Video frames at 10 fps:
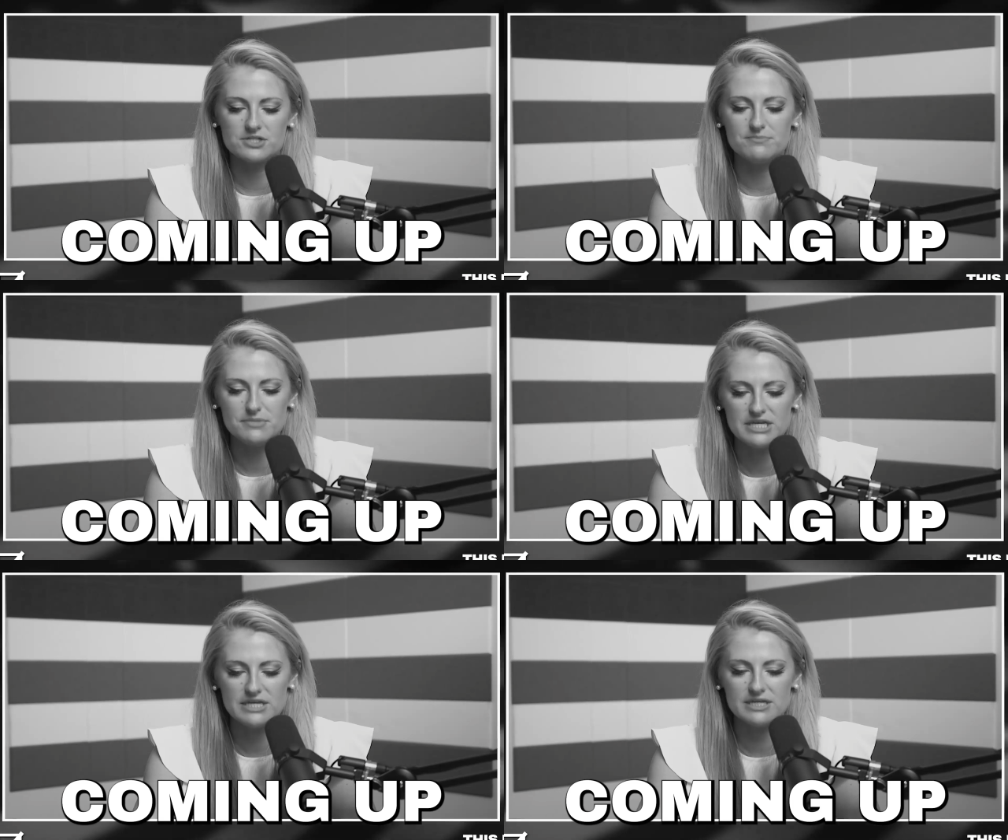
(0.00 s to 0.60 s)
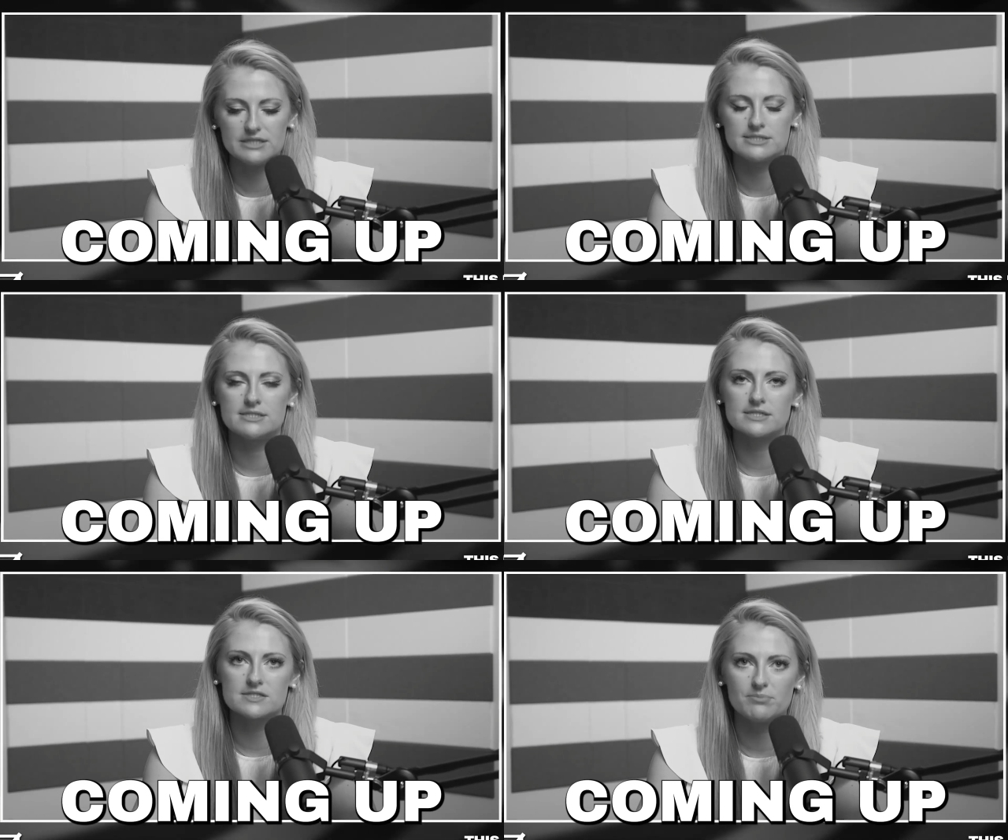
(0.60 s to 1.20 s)
to me, it's
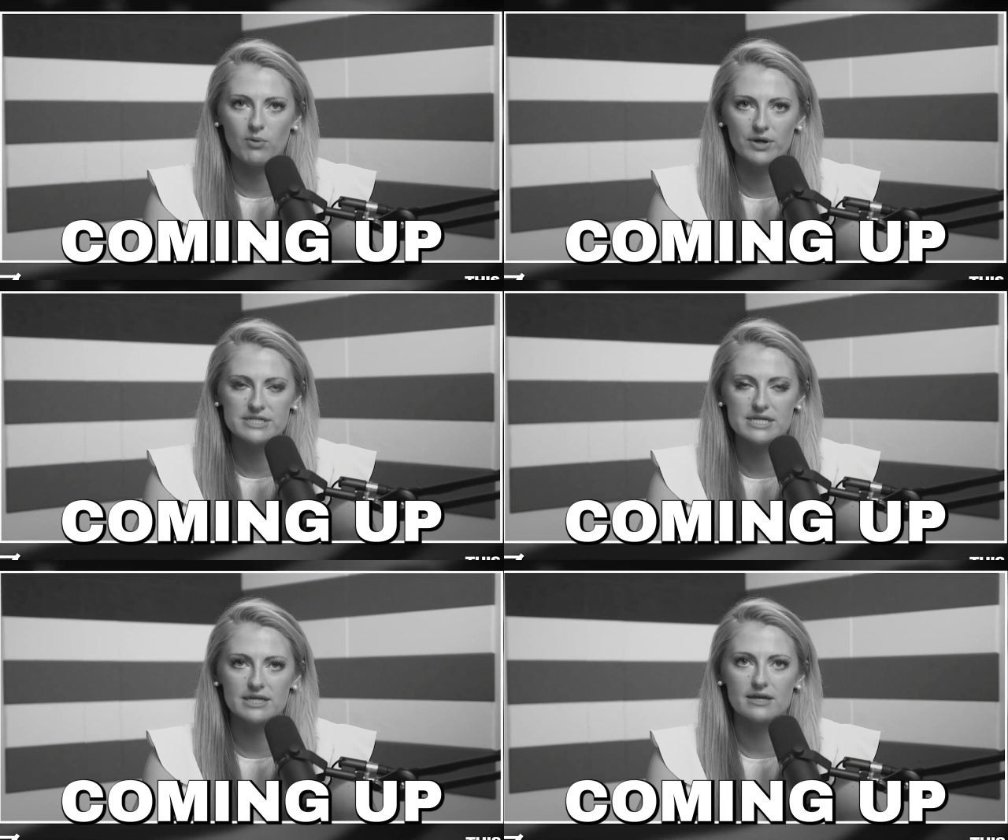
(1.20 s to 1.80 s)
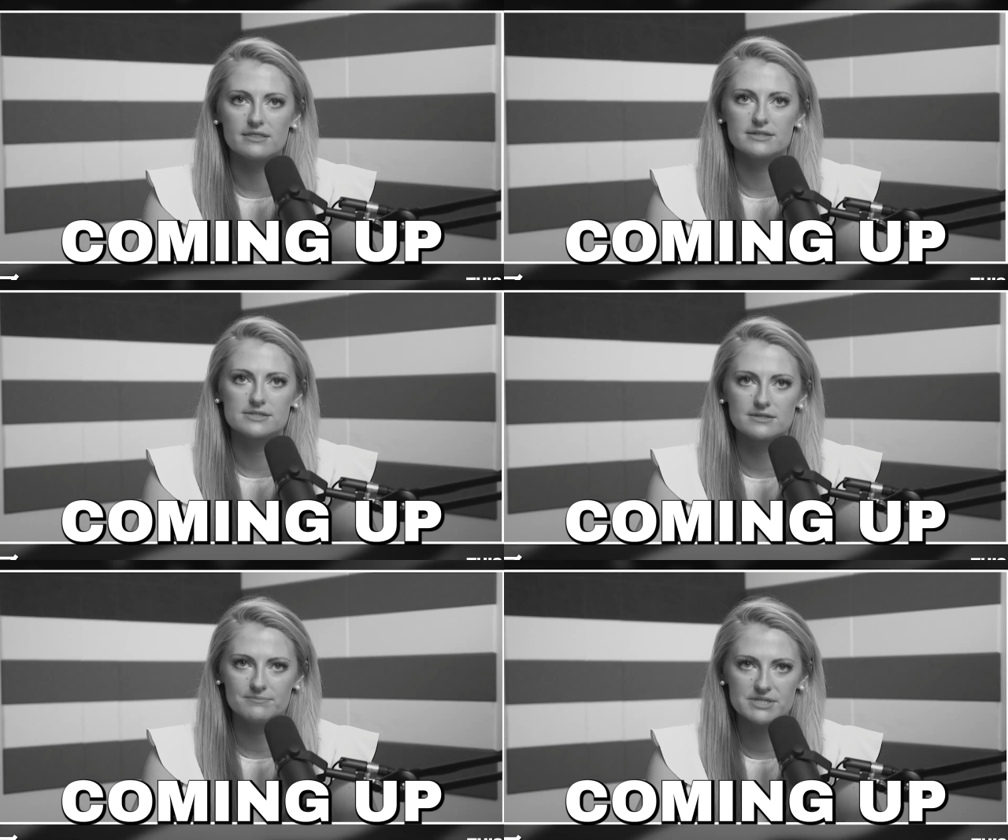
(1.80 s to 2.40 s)
disappointing that
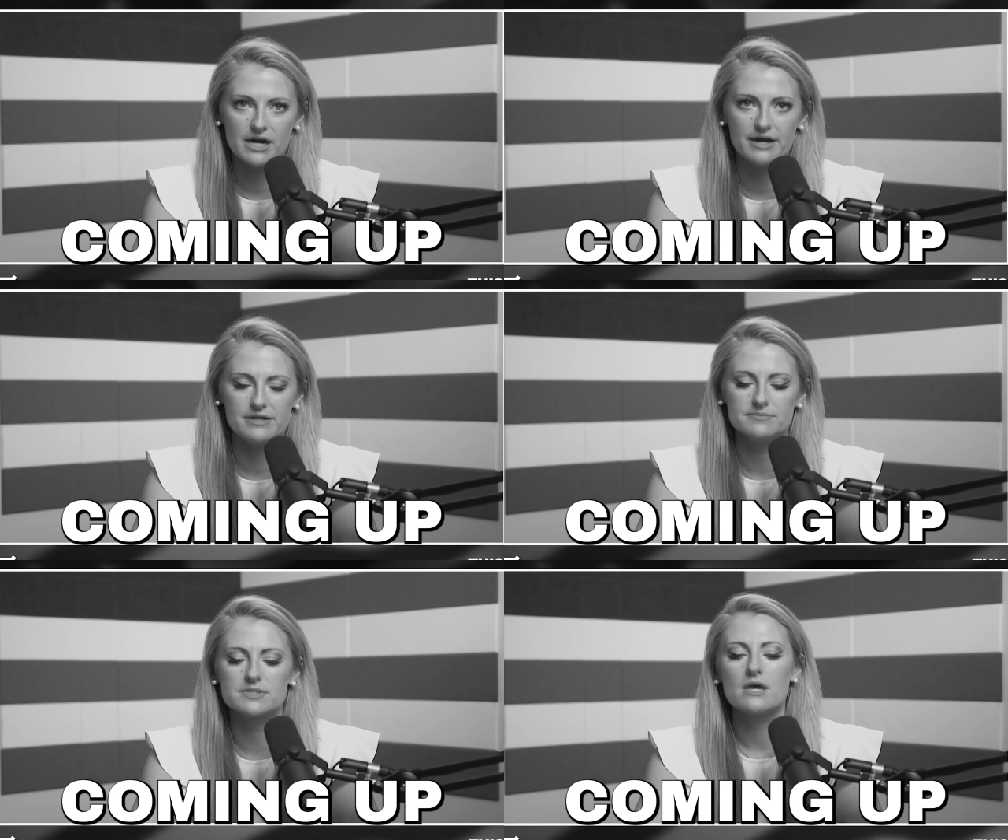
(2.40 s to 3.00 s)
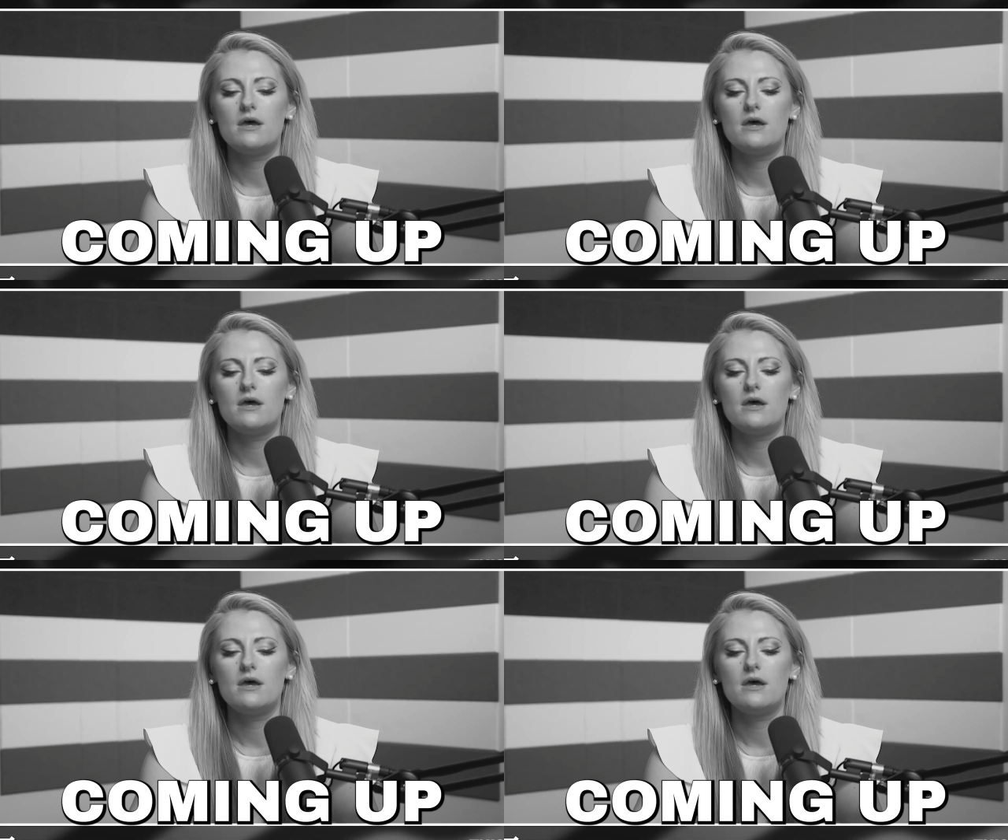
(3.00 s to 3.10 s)
sometimes